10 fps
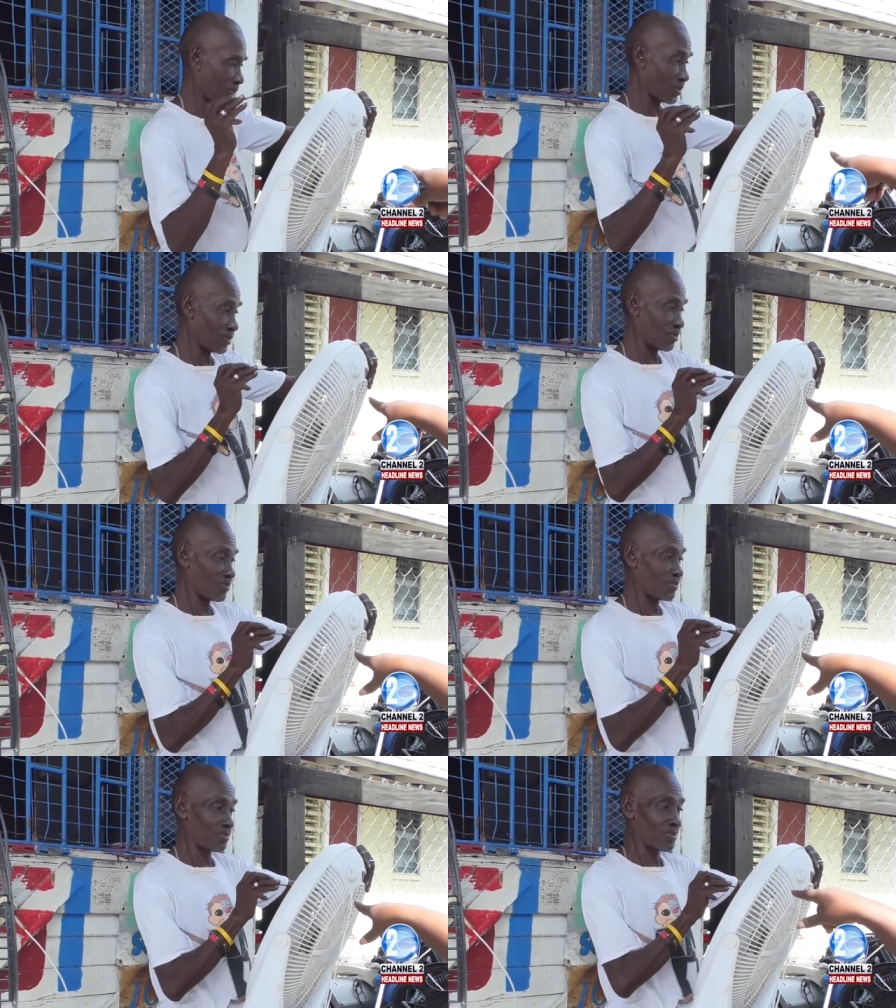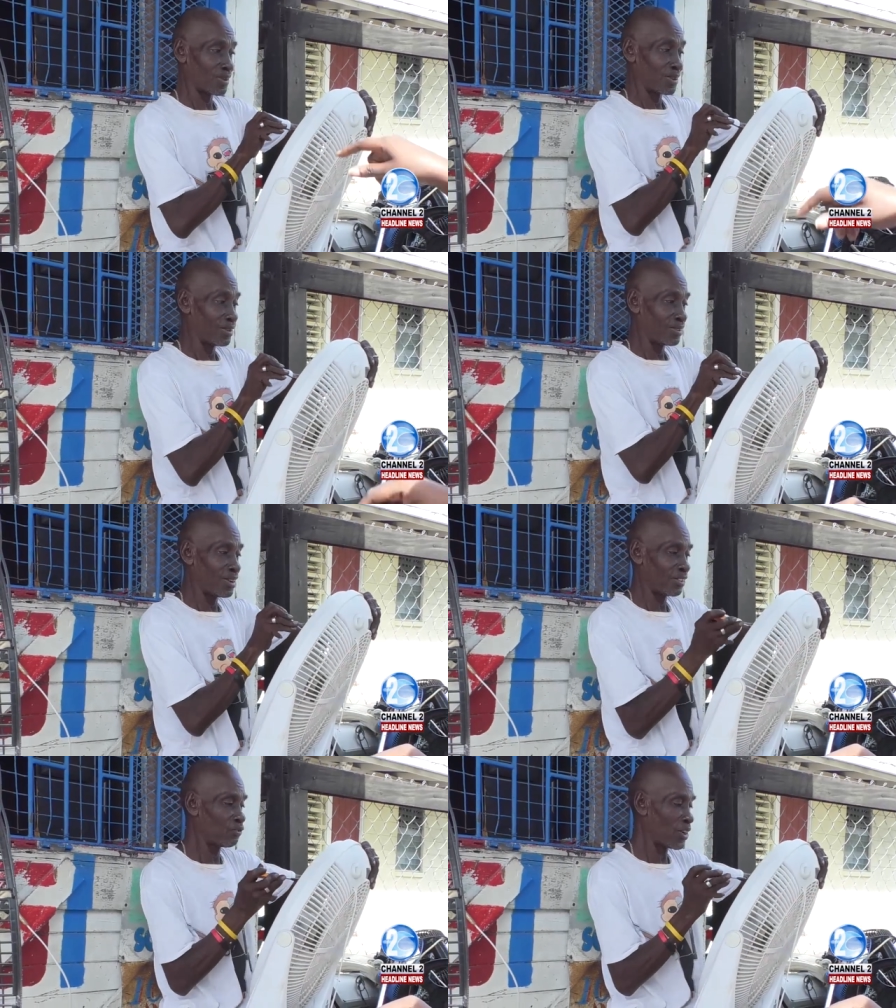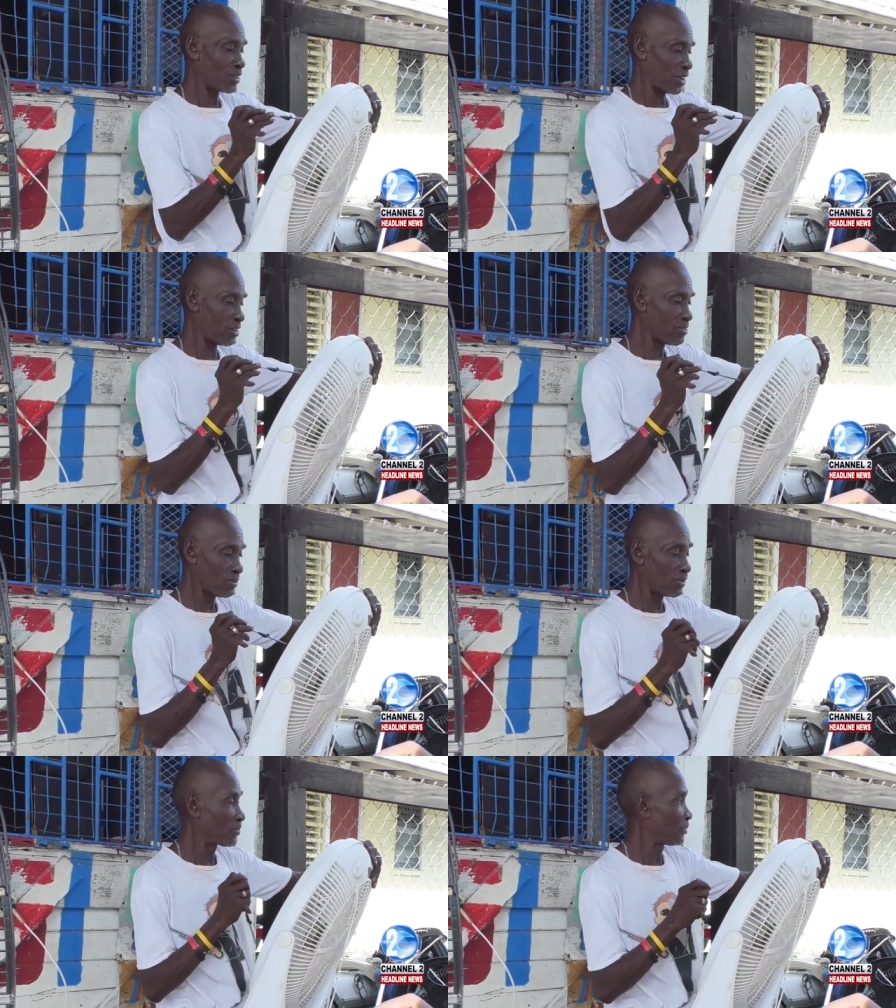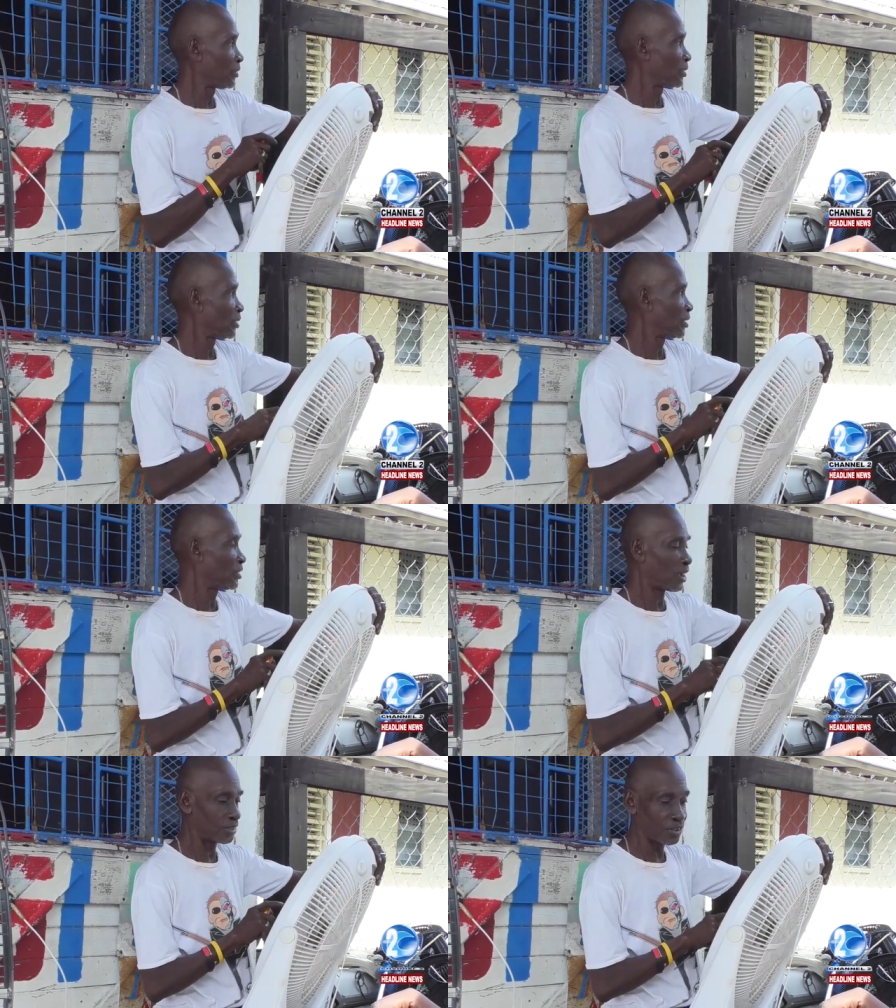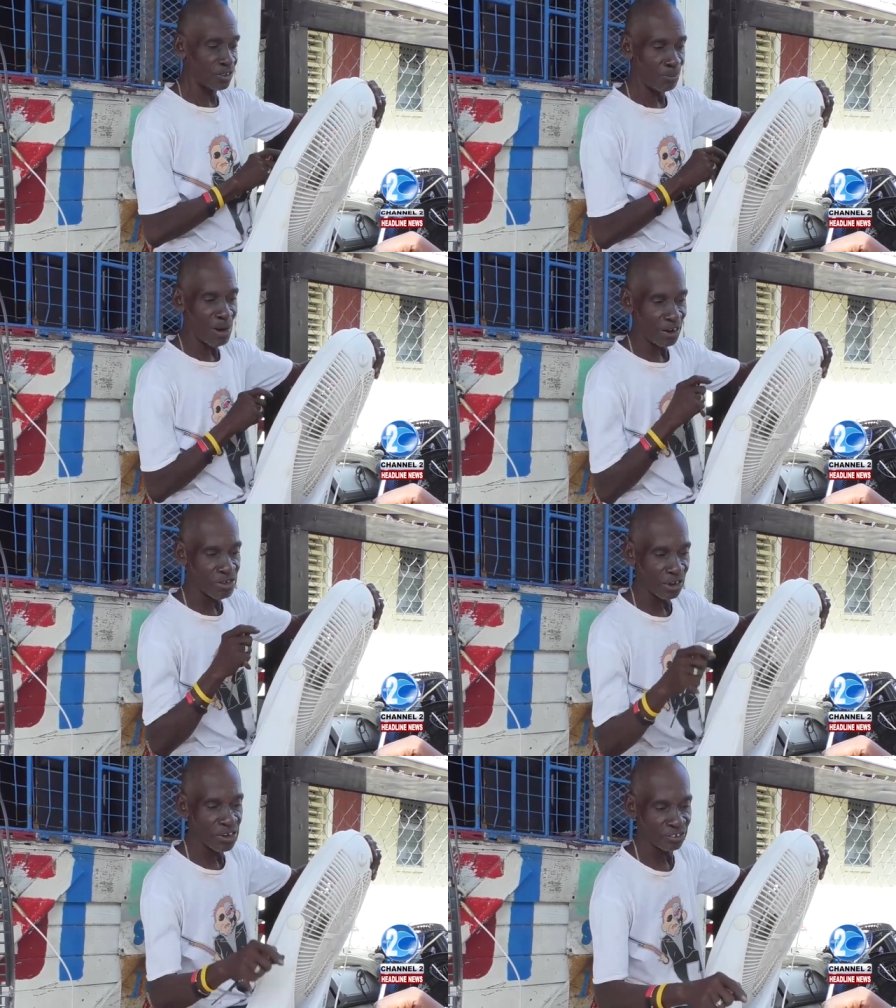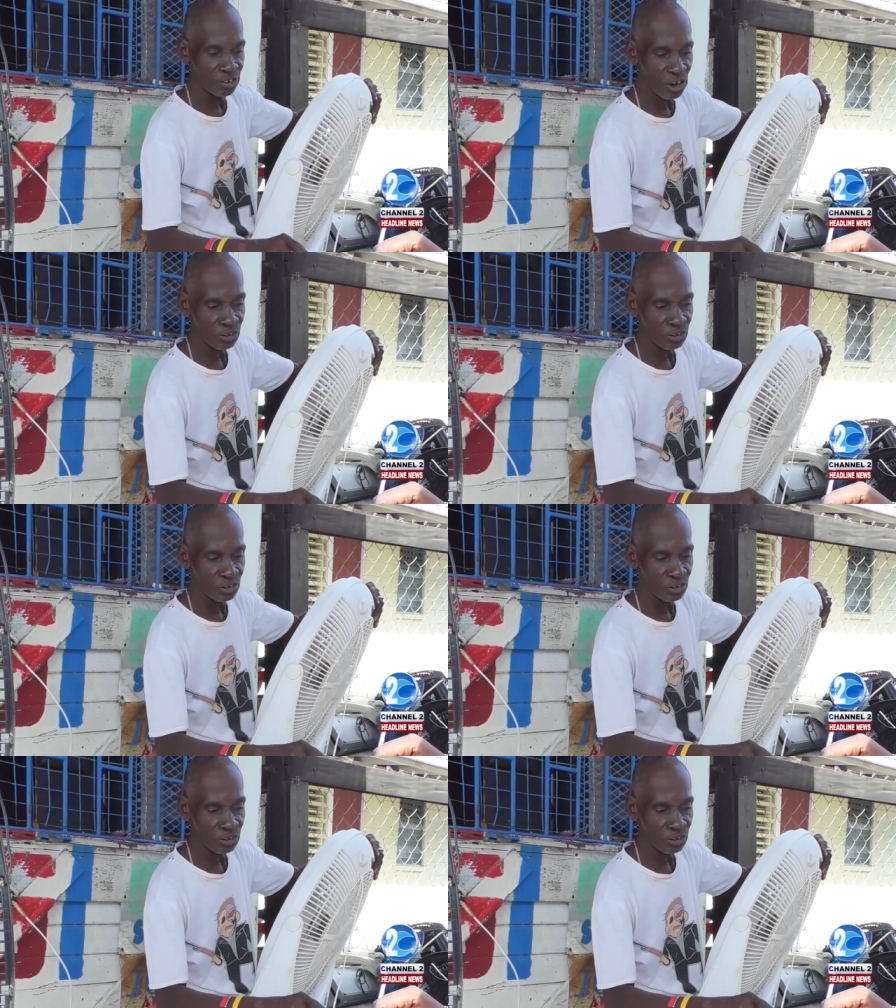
Rowe did various jobs before he learned his trade by watching a friend fix a